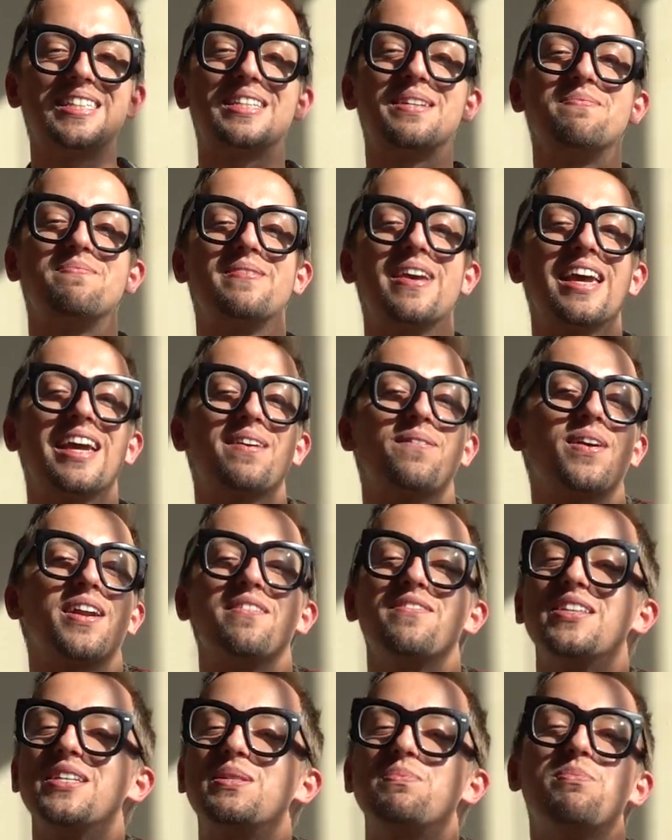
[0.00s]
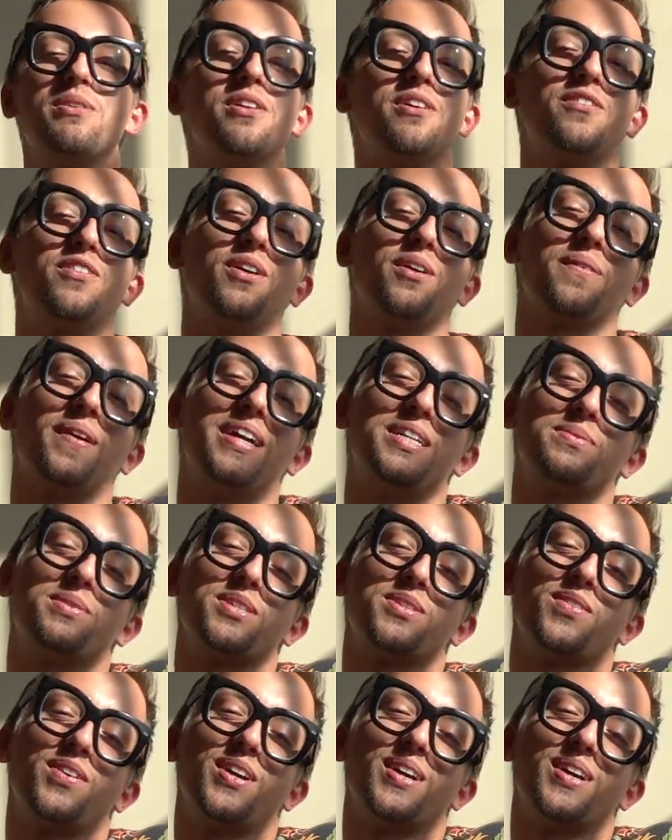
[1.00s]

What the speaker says: to make one of these beautiful arrangements for